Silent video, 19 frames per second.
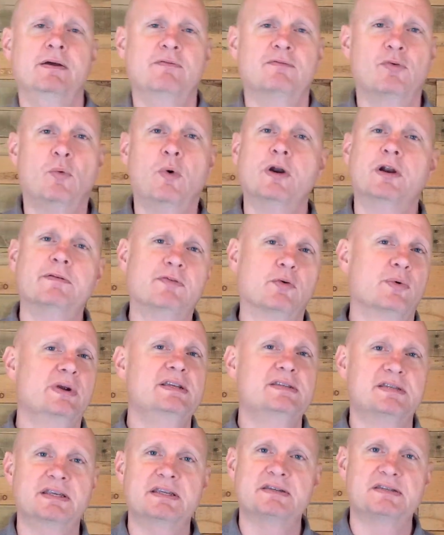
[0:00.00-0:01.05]
for whatever
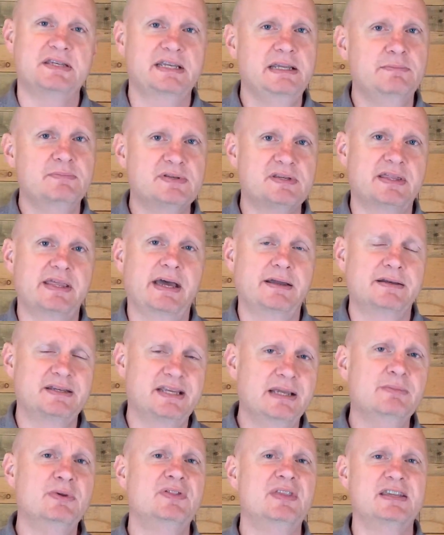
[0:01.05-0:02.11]
reason, it seems that
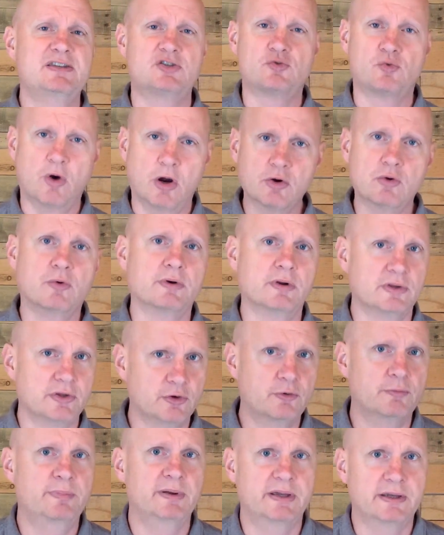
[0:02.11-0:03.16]
Timothy struggled a
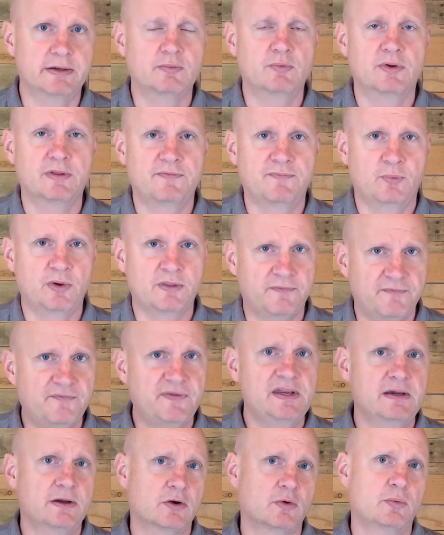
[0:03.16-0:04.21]
little bit with
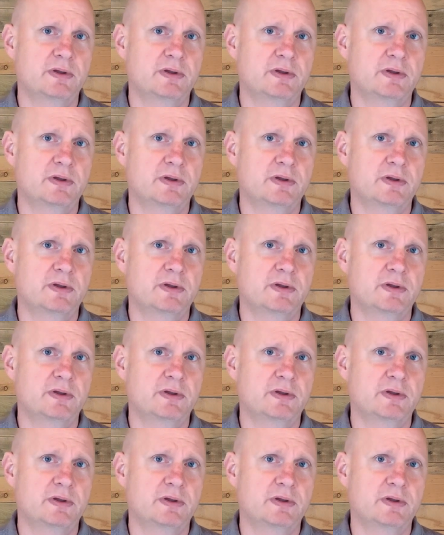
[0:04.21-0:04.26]
fear,